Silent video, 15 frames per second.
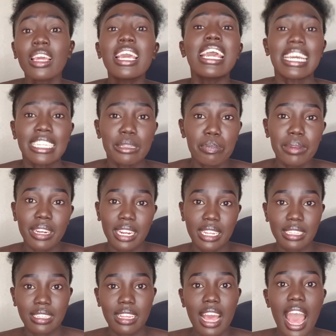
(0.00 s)

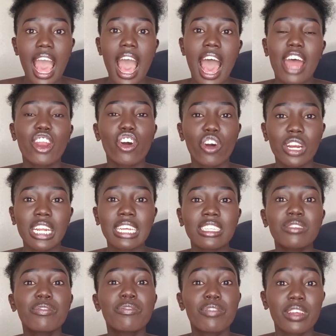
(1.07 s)
experience, an
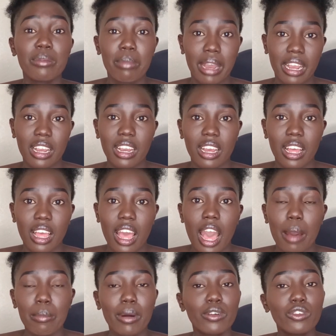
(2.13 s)
honest feedback
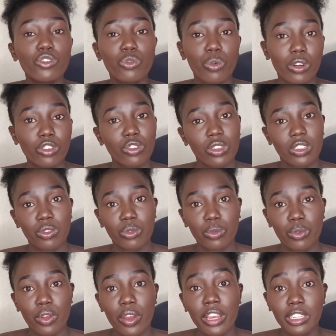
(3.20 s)
about what
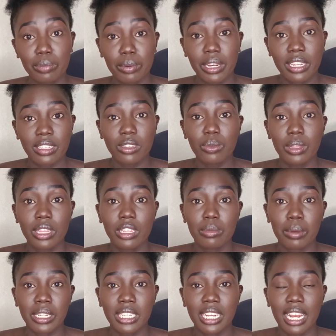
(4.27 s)
your experience with this
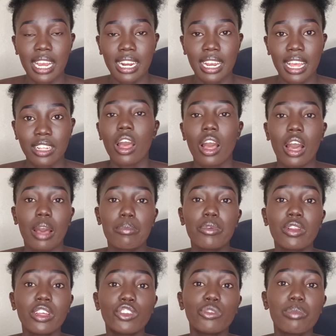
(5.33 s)
particular client.
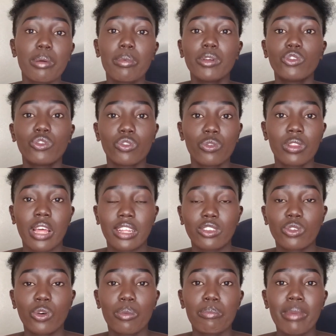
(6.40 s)
You need to be able to do that.
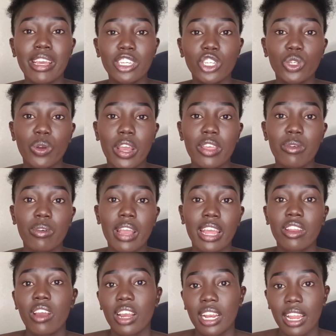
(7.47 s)
So make sure you
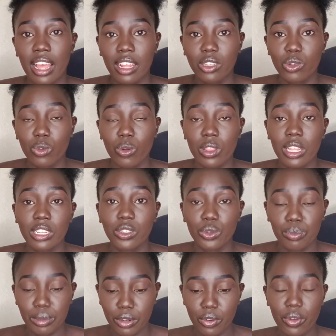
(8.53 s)
guide your client on what they
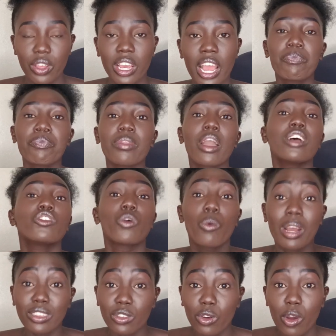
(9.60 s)
should be doing. So
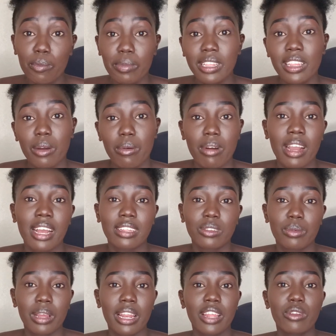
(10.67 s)
once you complete the work as
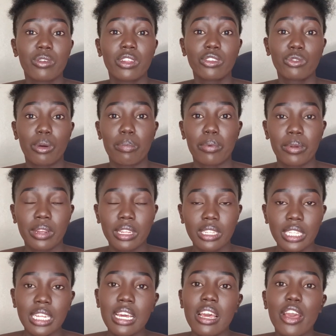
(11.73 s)
well and you need to upload
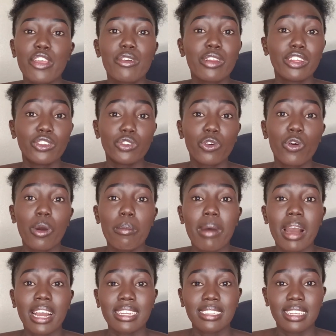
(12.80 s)
it, you need to go
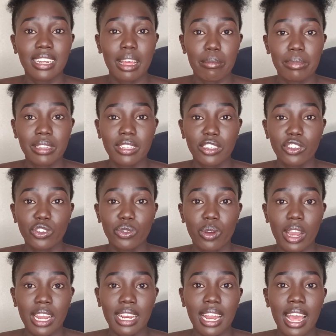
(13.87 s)
back, send a message to
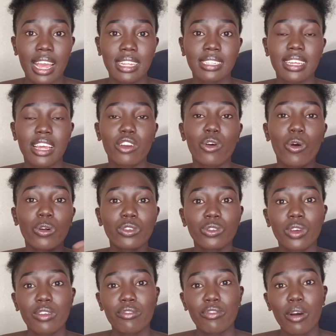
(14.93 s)
your client and
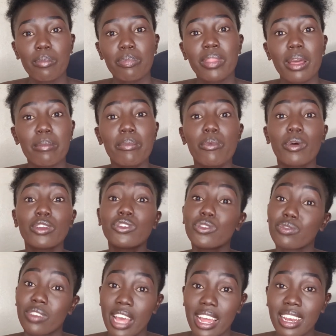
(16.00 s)
also inform them what
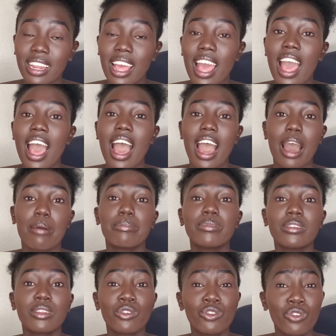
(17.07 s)
you've done.
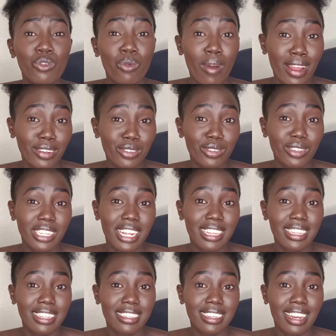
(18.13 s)
You'd want to tell
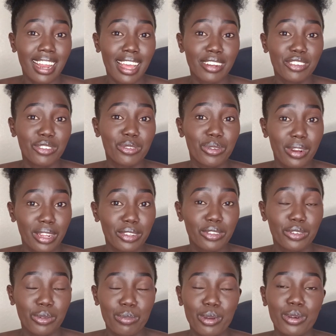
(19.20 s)
this client to rate
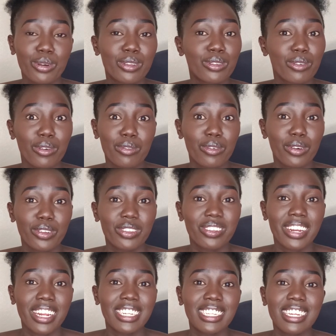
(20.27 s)
you, because of course
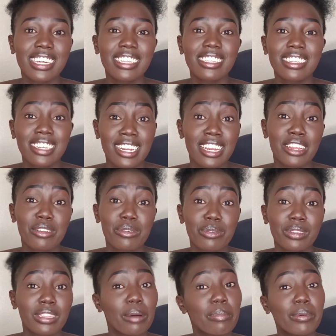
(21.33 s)
ratings really do
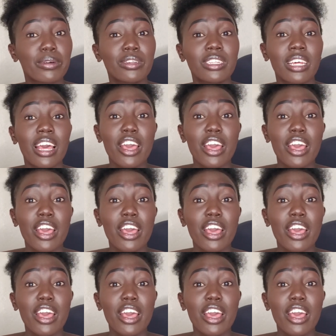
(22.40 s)
support